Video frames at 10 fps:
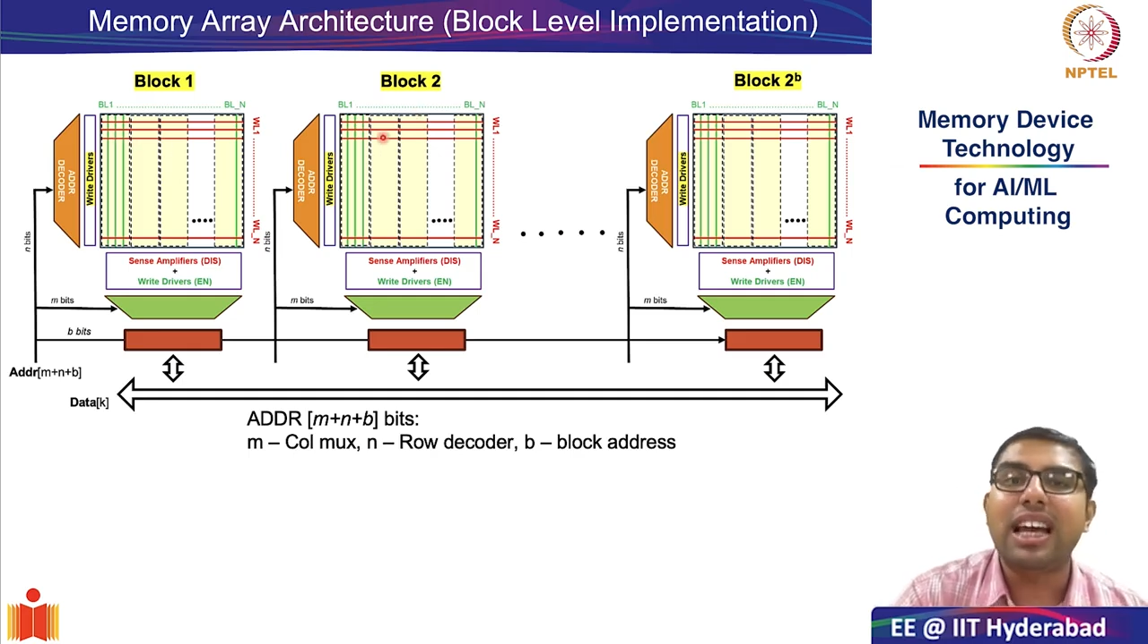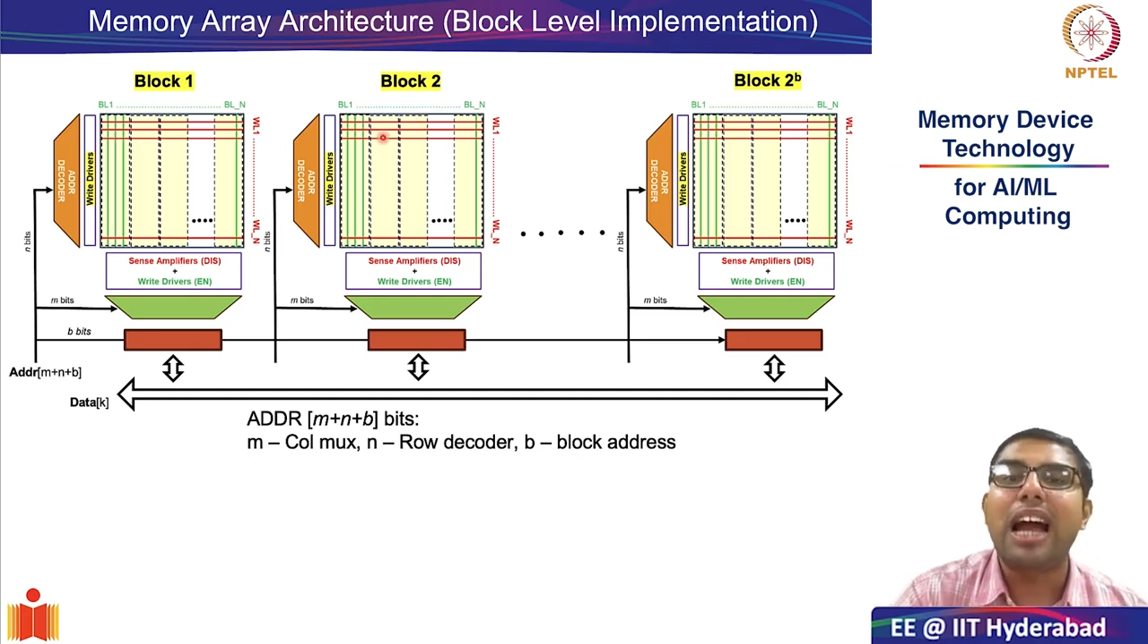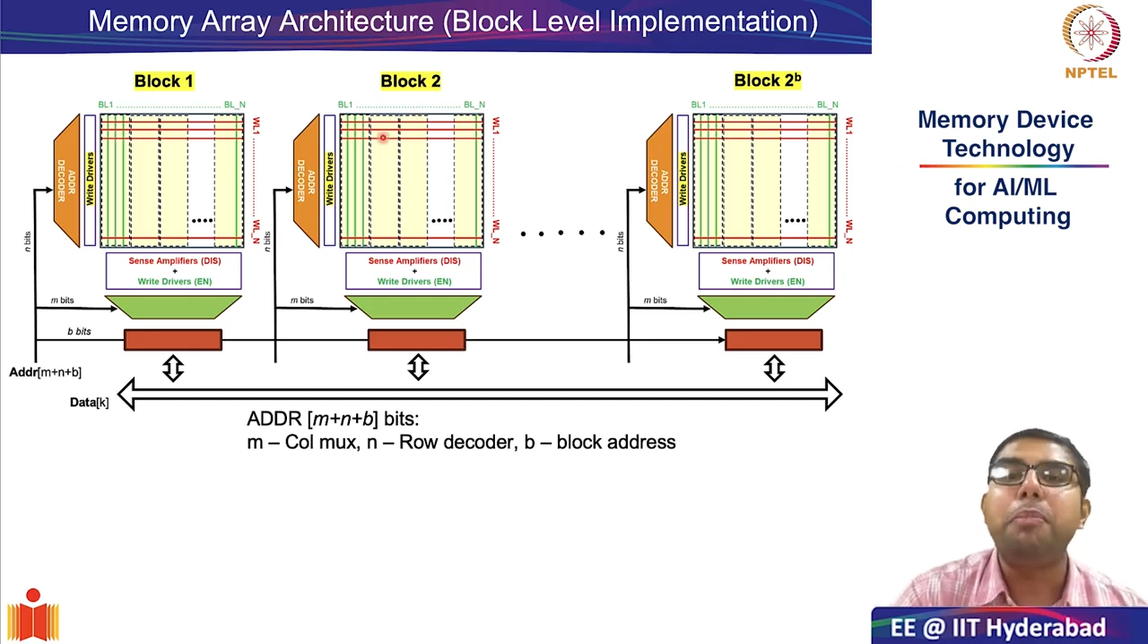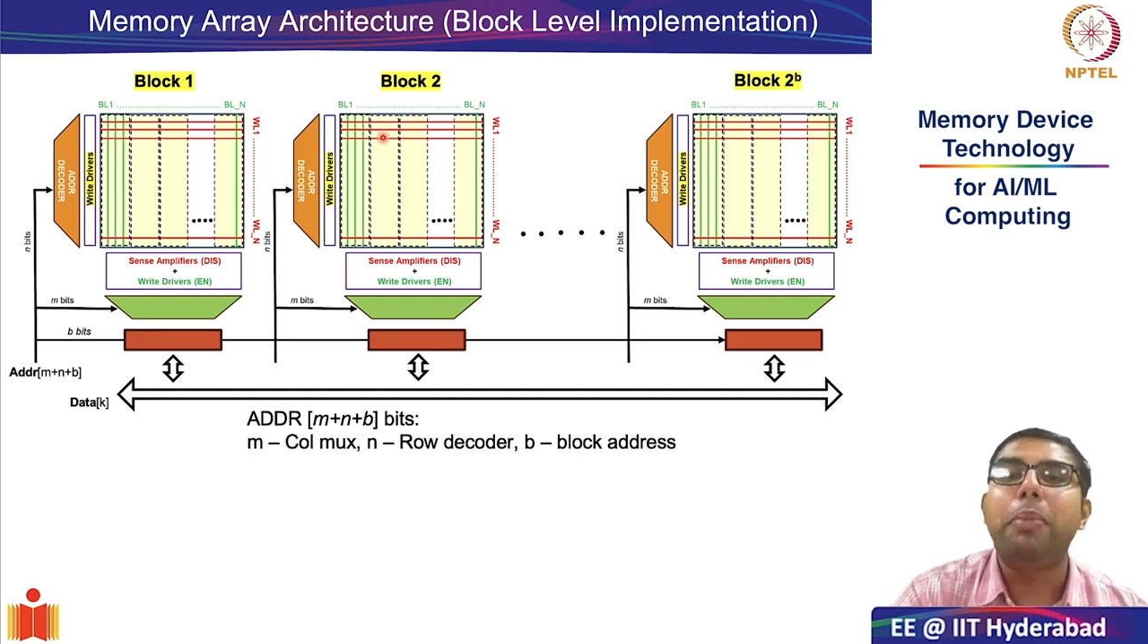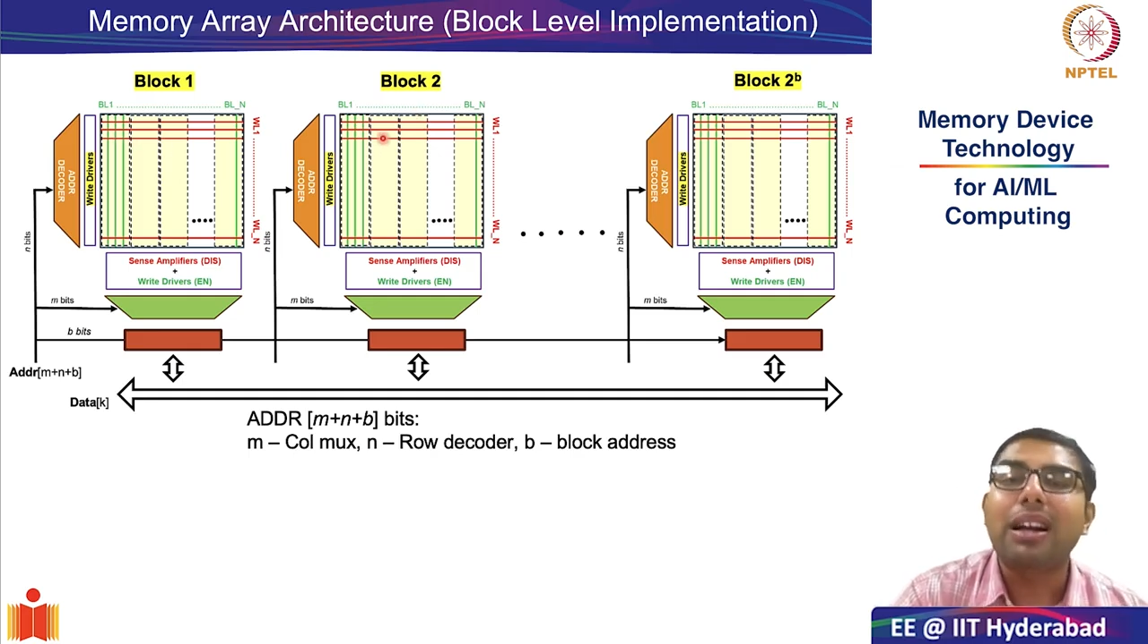
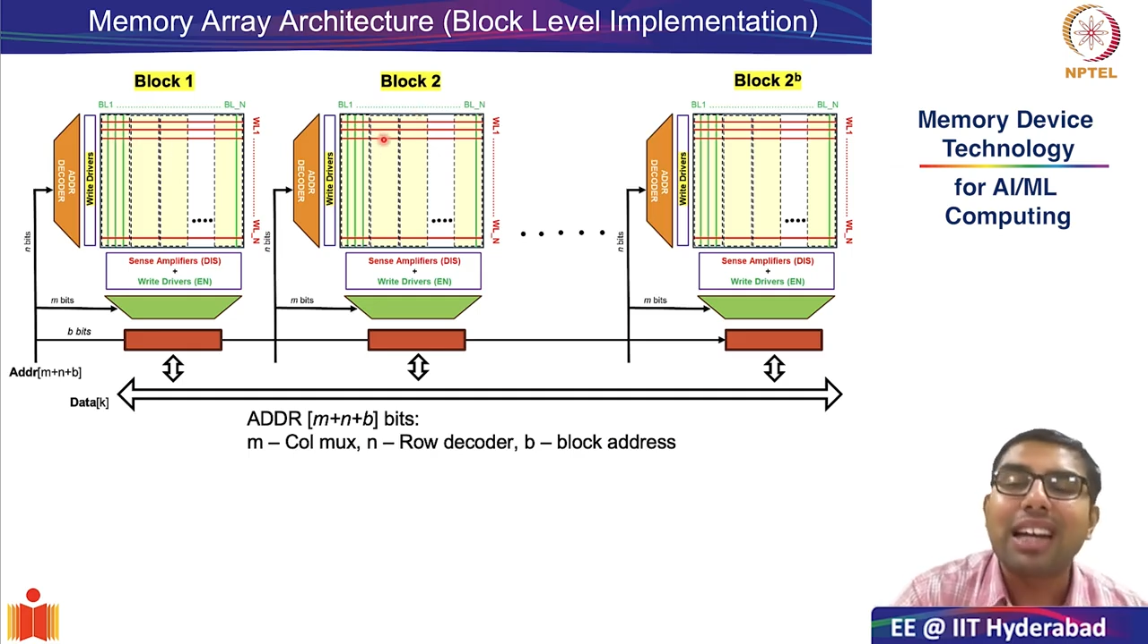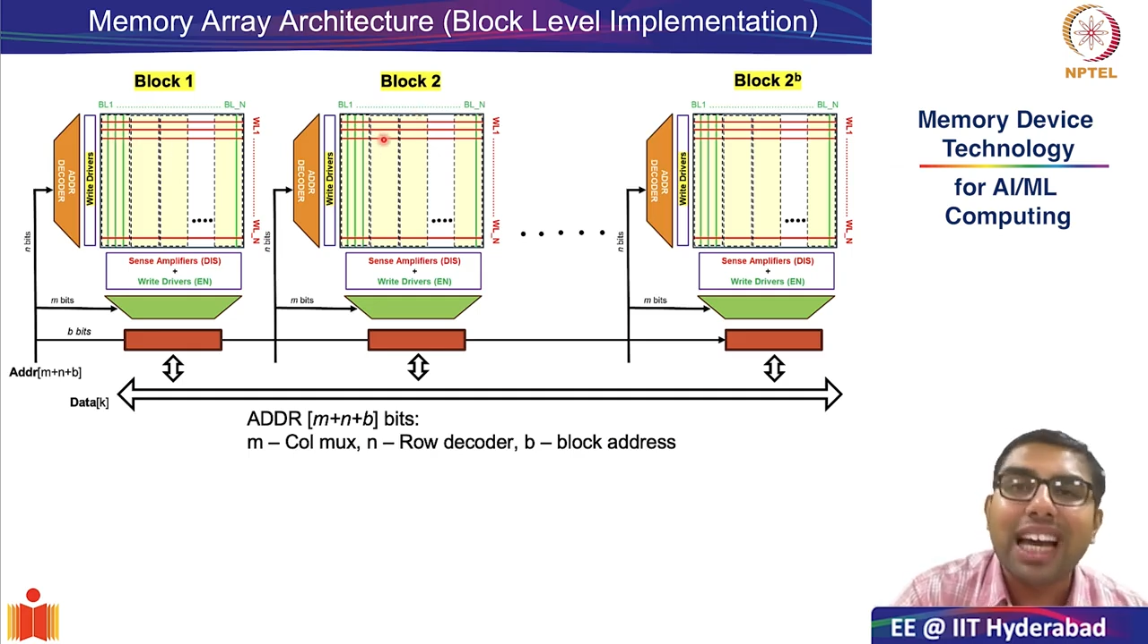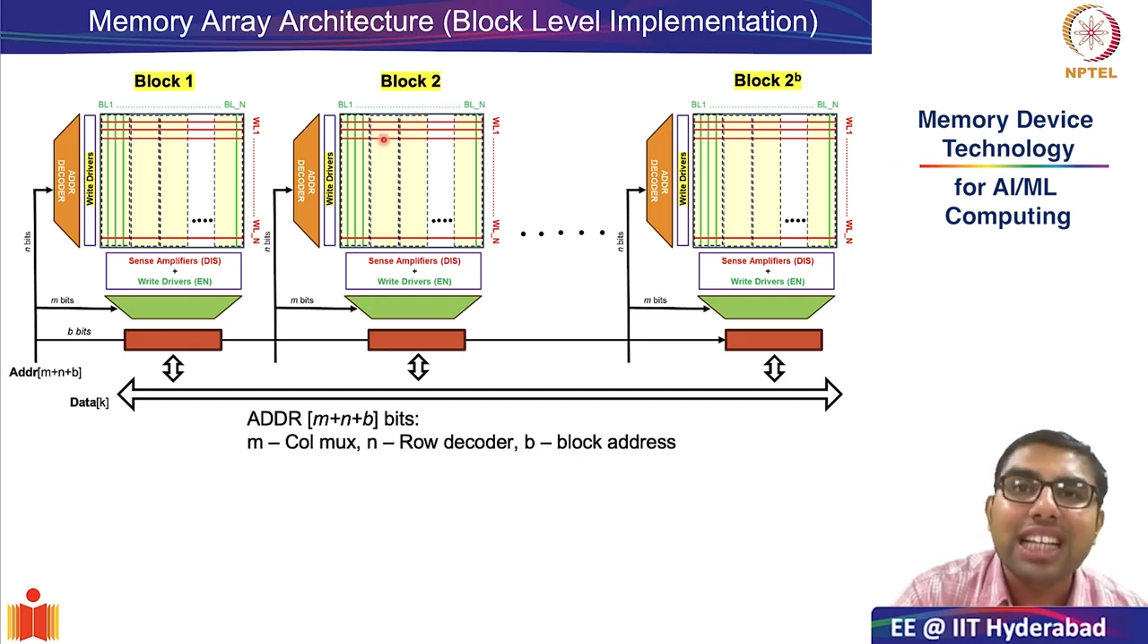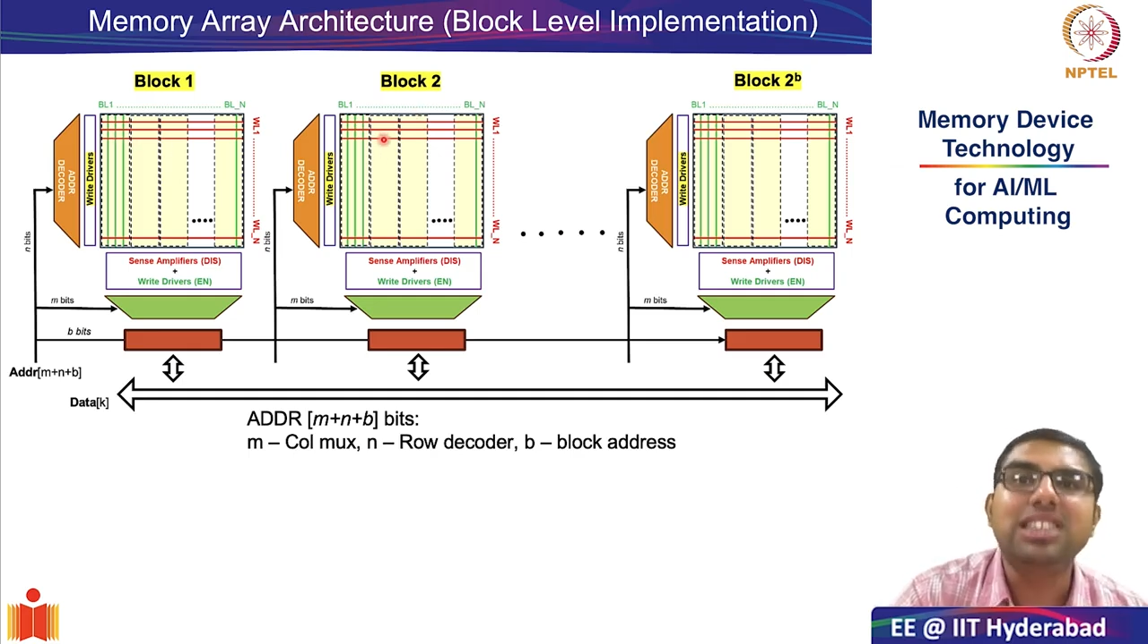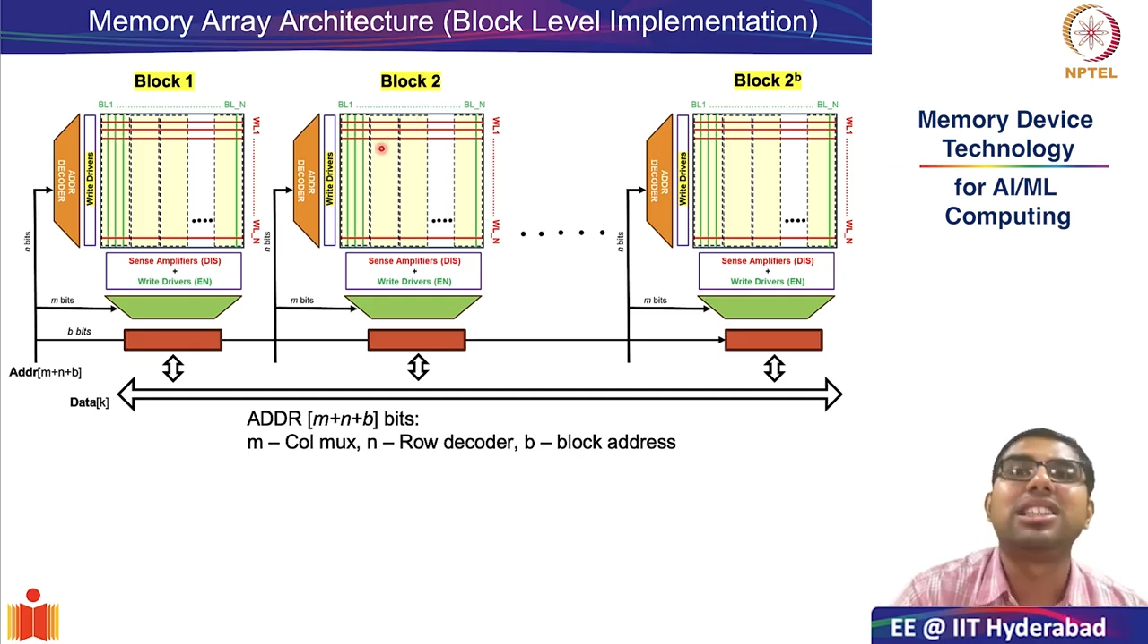and bit
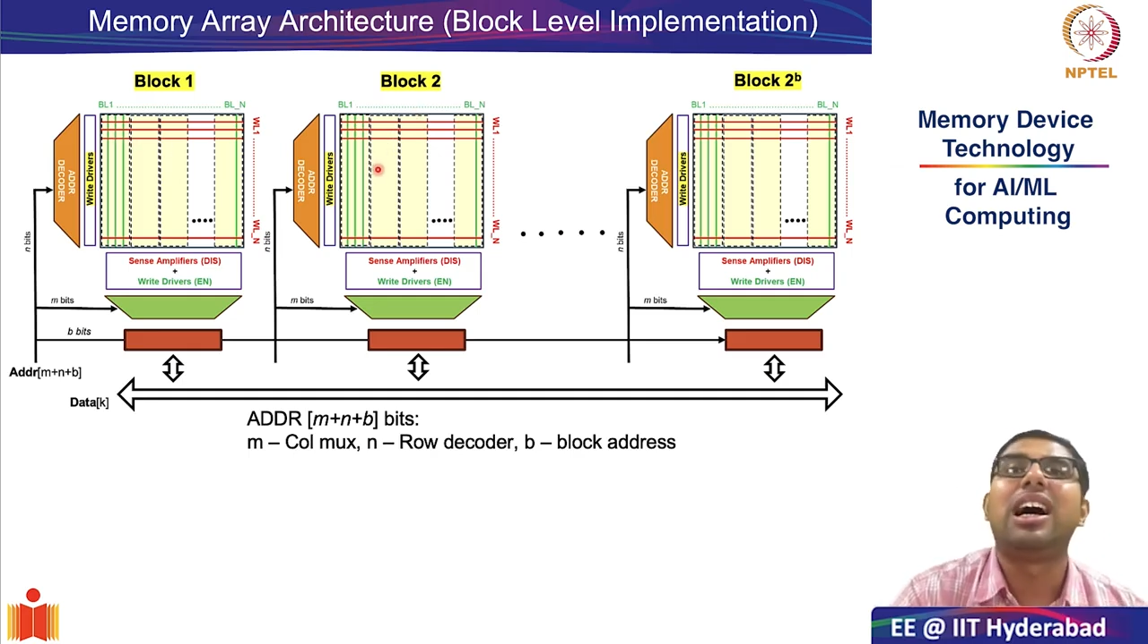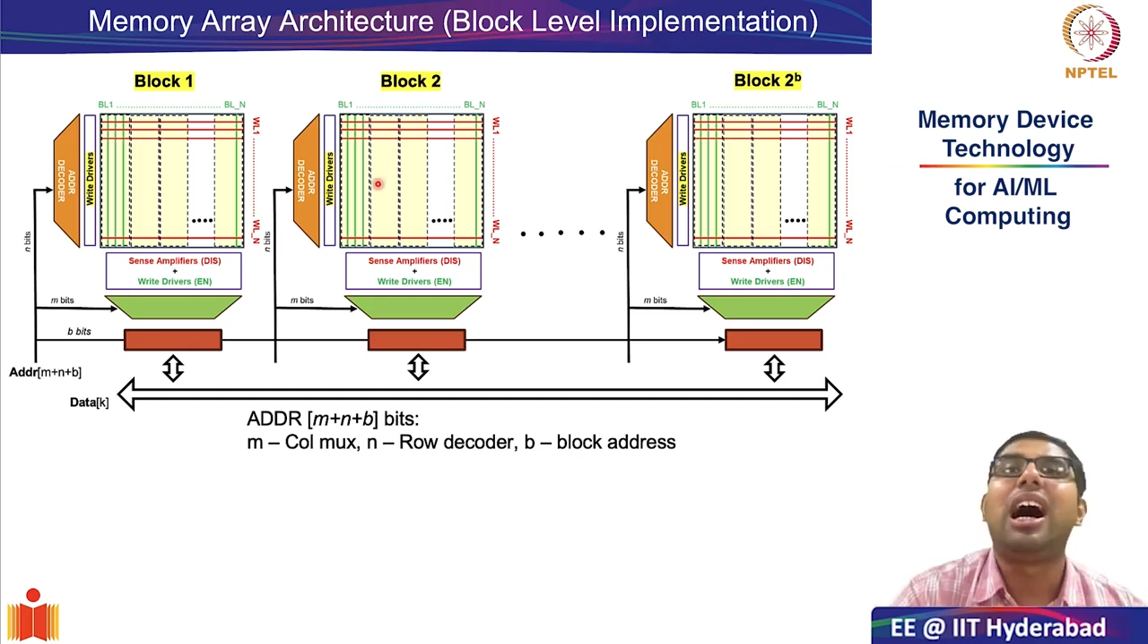lines